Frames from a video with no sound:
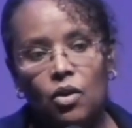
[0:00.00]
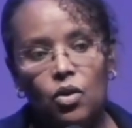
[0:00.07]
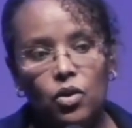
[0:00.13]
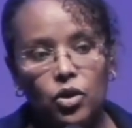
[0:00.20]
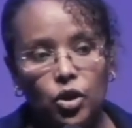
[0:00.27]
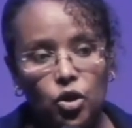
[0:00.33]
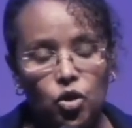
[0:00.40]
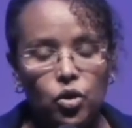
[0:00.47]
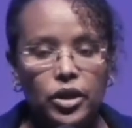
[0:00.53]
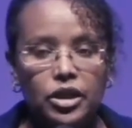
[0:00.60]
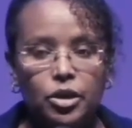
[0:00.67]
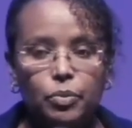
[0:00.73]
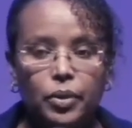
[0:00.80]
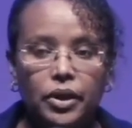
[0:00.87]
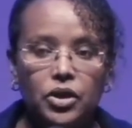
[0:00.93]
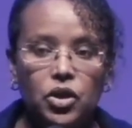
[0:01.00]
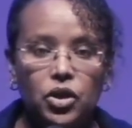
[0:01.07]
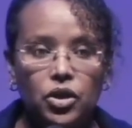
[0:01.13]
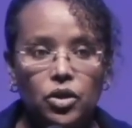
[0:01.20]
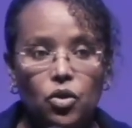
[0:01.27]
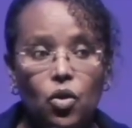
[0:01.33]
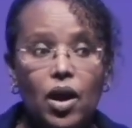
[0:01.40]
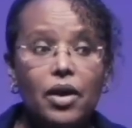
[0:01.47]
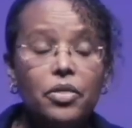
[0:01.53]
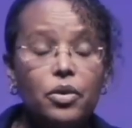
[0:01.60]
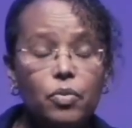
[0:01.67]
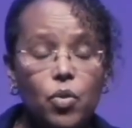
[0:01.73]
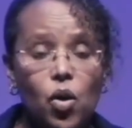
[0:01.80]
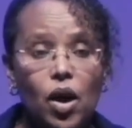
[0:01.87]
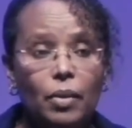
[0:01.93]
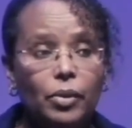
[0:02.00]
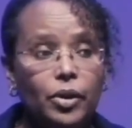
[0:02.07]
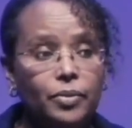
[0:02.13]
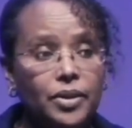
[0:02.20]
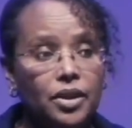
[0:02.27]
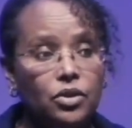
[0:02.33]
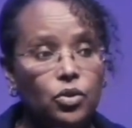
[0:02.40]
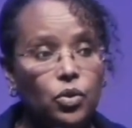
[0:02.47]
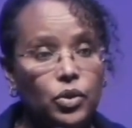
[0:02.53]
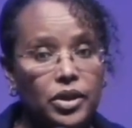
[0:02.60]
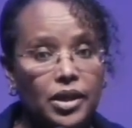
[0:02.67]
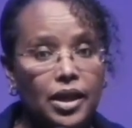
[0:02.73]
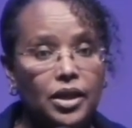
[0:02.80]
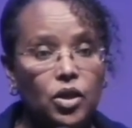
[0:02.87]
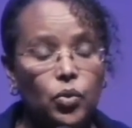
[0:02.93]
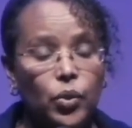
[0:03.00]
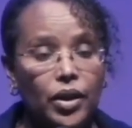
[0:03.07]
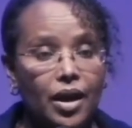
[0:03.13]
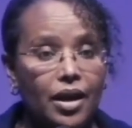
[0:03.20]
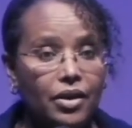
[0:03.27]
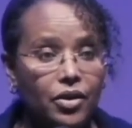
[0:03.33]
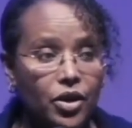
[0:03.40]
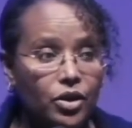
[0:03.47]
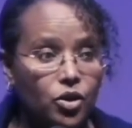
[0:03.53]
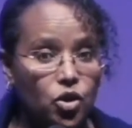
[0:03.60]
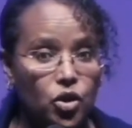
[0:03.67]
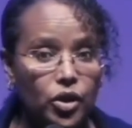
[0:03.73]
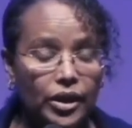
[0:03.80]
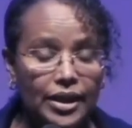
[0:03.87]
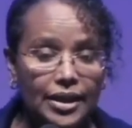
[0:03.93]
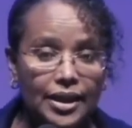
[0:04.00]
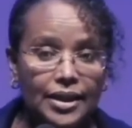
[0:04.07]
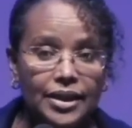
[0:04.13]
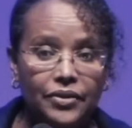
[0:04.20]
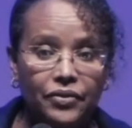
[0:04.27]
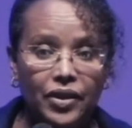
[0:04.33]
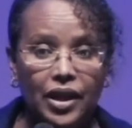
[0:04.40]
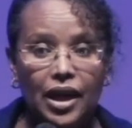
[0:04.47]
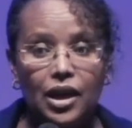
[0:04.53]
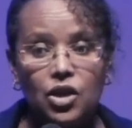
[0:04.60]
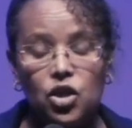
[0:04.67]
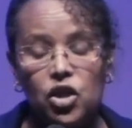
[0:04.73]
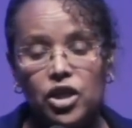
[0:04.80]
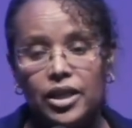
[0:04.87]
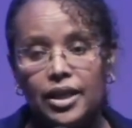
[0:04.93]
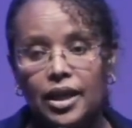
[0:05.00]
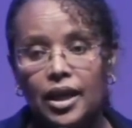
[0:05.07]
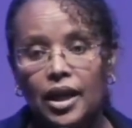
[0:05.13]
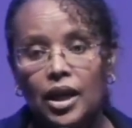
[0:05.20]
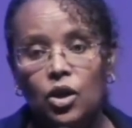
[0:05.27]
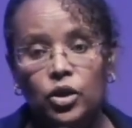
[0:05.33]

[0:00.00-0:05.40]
or nutrient depletion or other problems associated with agricultural intensification,